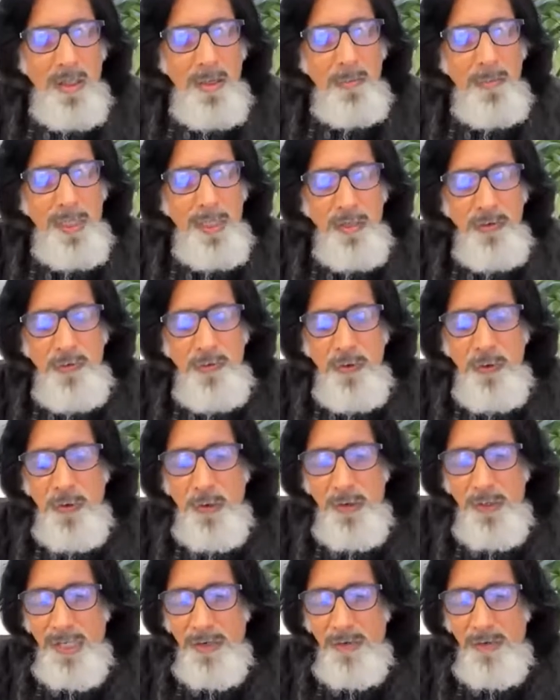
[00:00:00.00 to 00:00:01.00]
but if you
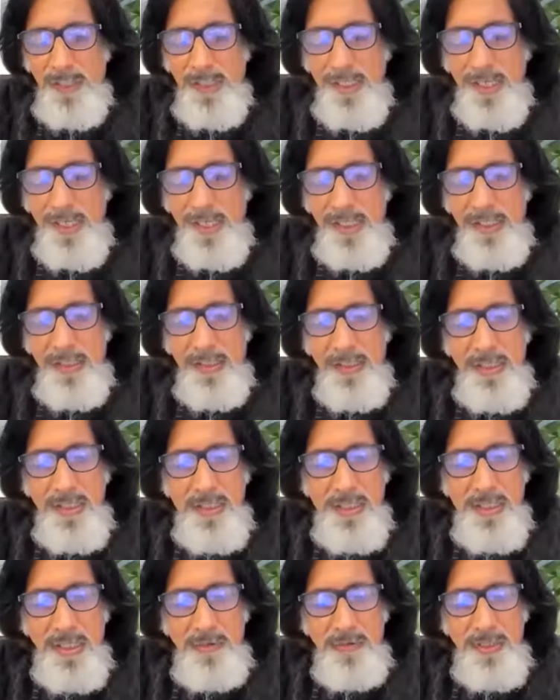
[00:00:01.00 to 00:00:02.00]
don't have a great
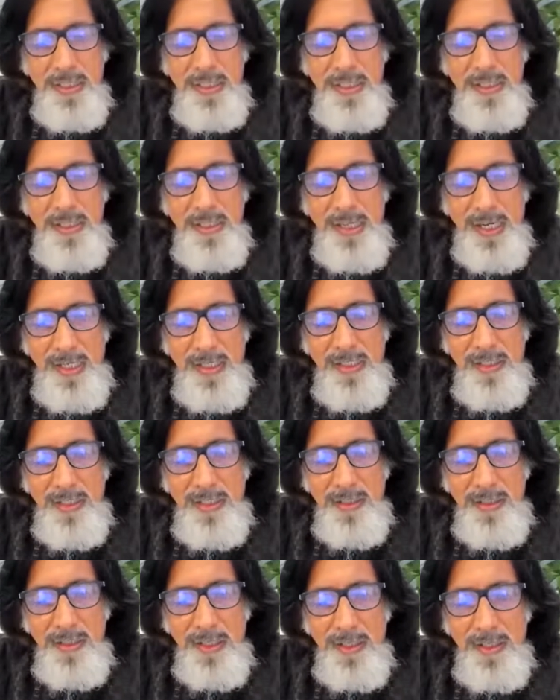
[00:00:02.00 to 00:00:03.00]
teacher within that,
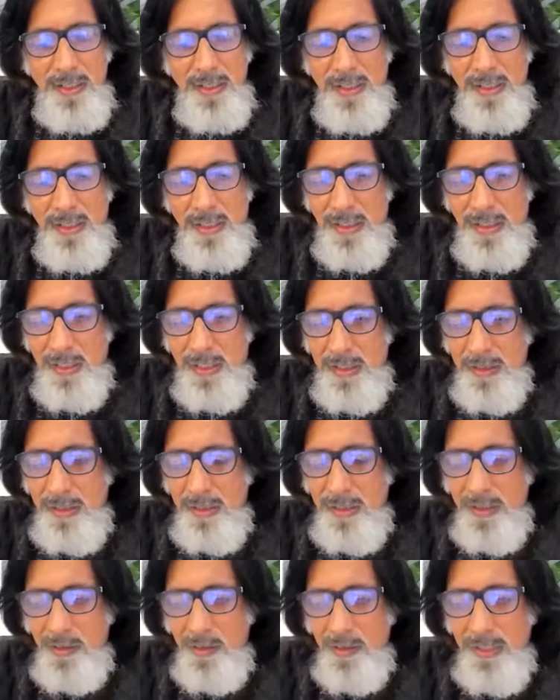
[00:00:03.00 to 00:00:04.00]

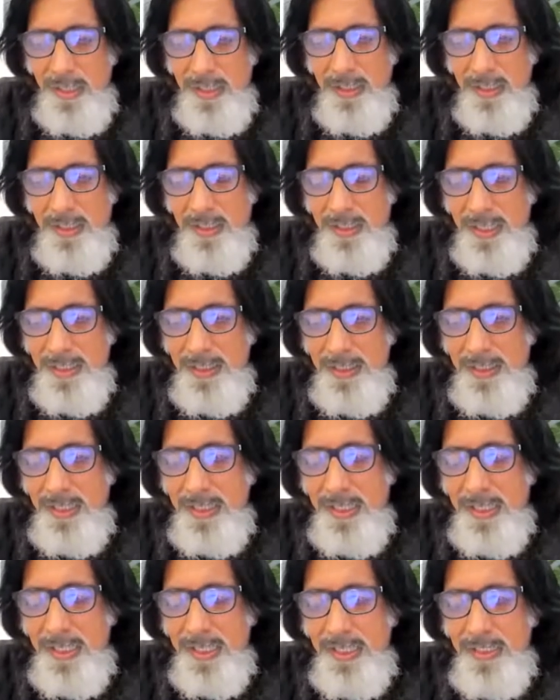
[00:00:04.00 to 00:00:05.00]

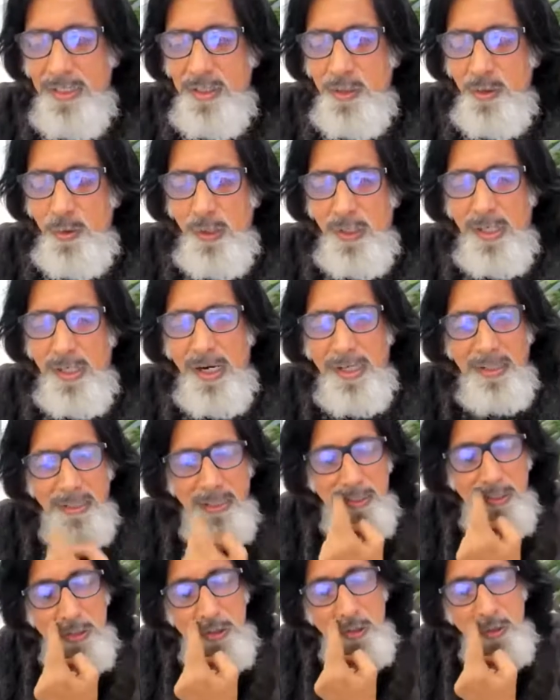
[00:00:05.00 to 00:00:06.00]
that great school can't
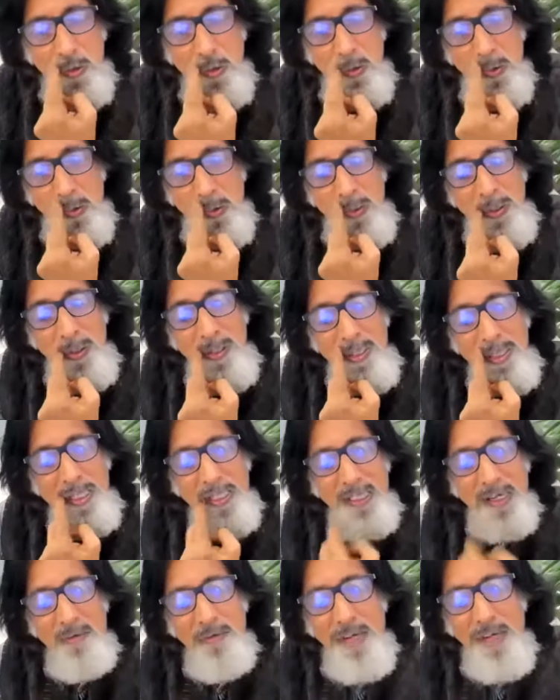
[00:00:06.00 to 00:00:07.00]
teach you
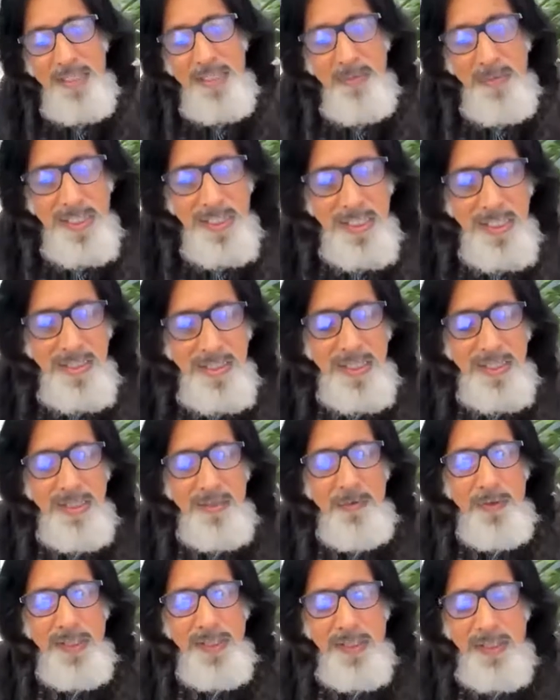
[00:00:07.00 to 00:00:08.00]
enough as much as
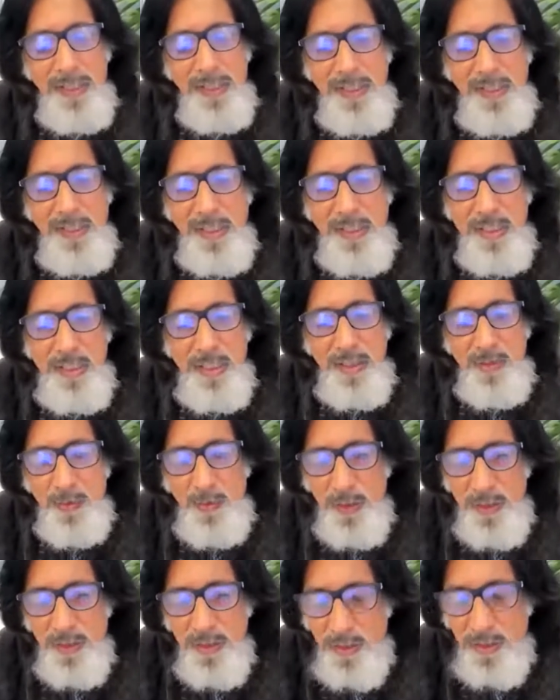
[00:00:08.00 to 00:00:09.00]
that one great teacher
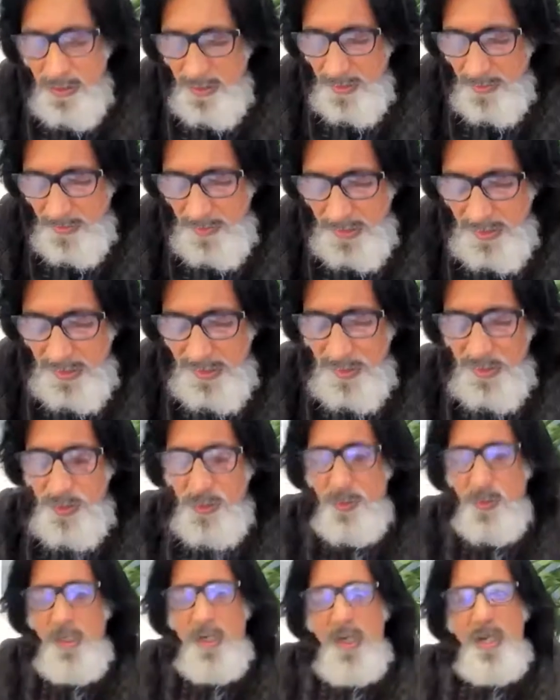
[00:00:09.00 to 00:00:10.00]
would teach you.